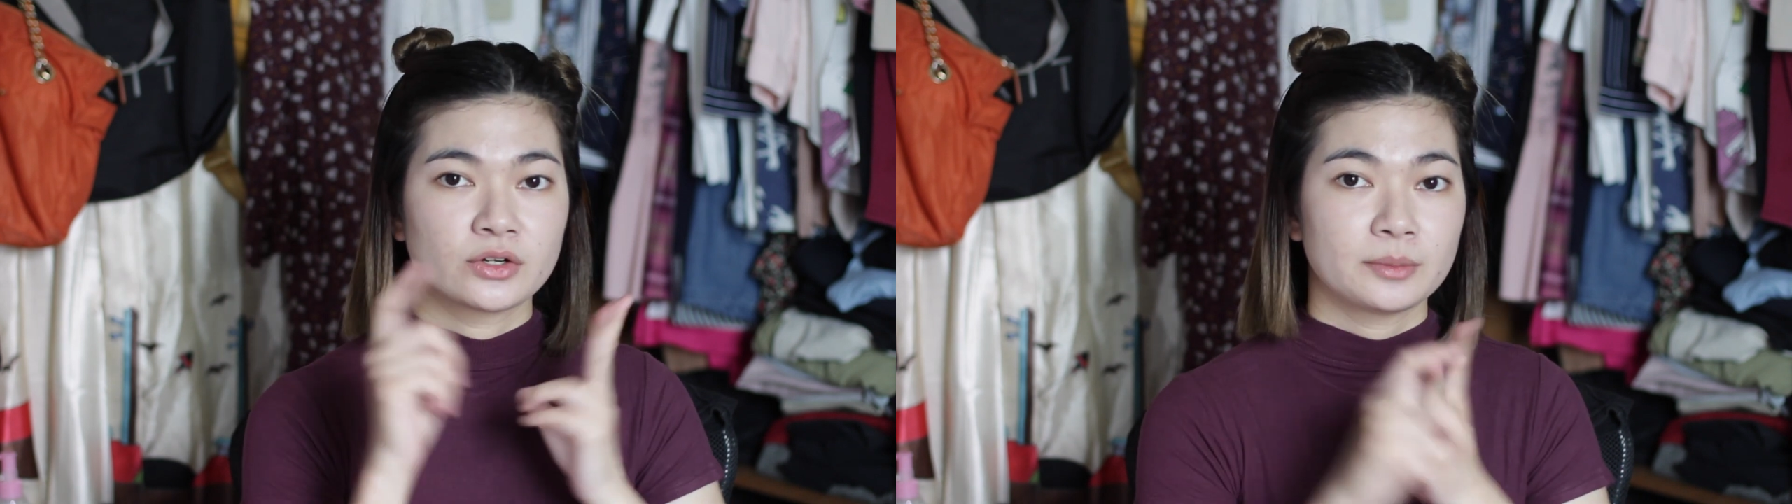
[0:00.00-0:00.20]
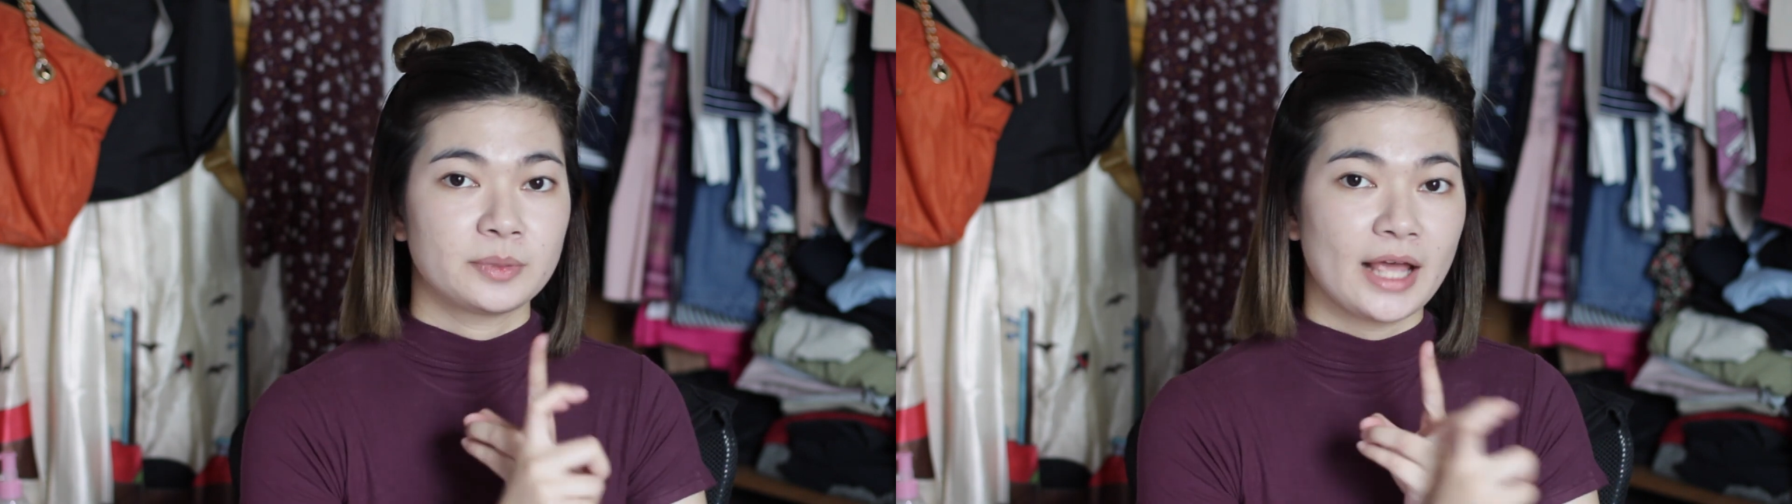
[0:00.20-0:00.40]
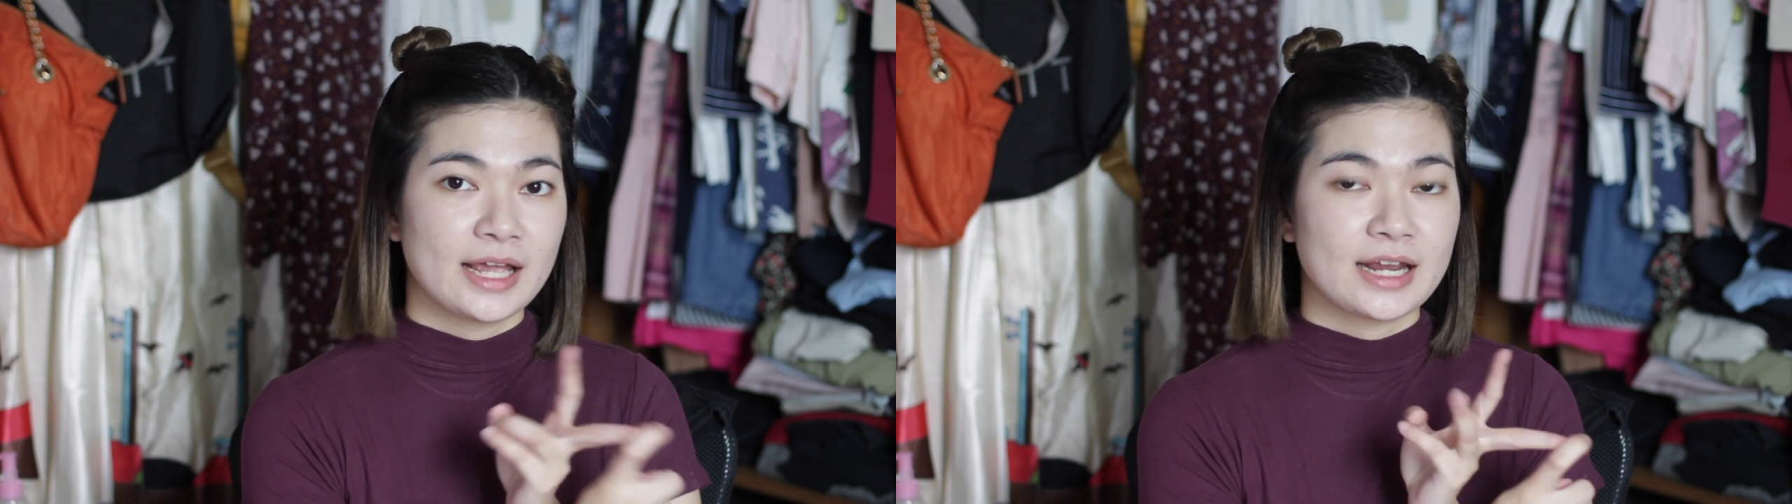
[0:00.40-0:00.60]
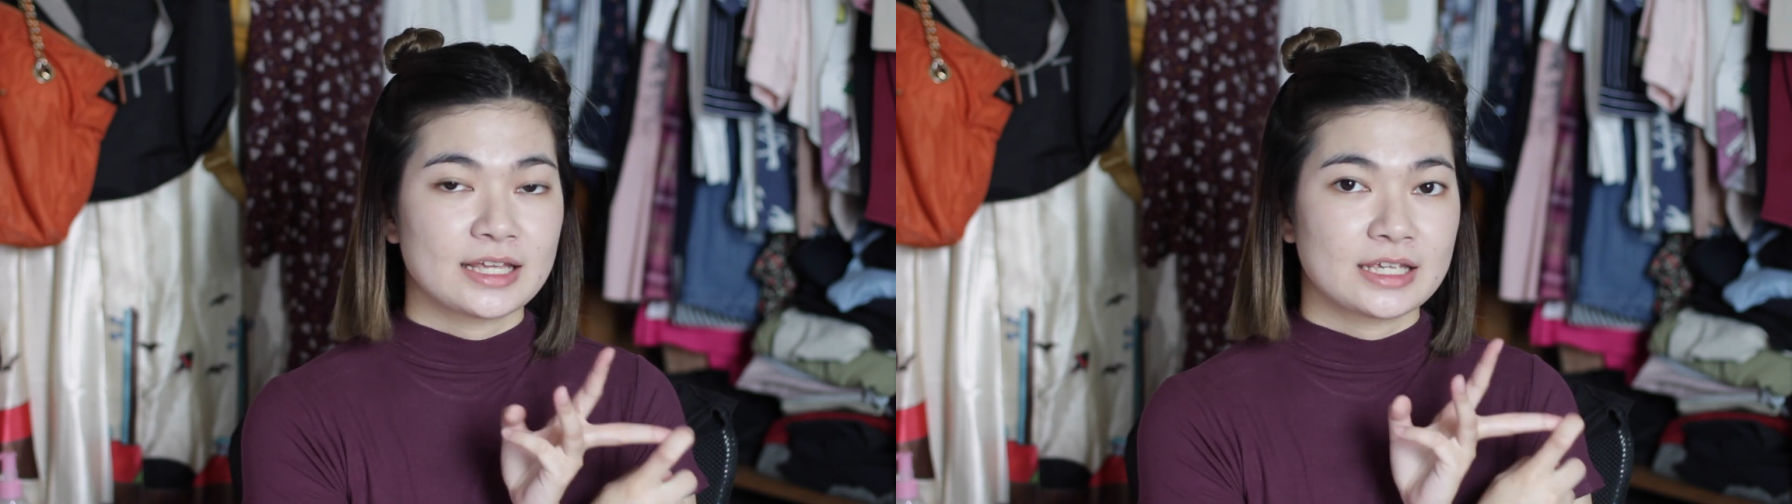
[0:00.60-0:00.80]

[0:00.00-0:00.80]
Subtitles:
Reply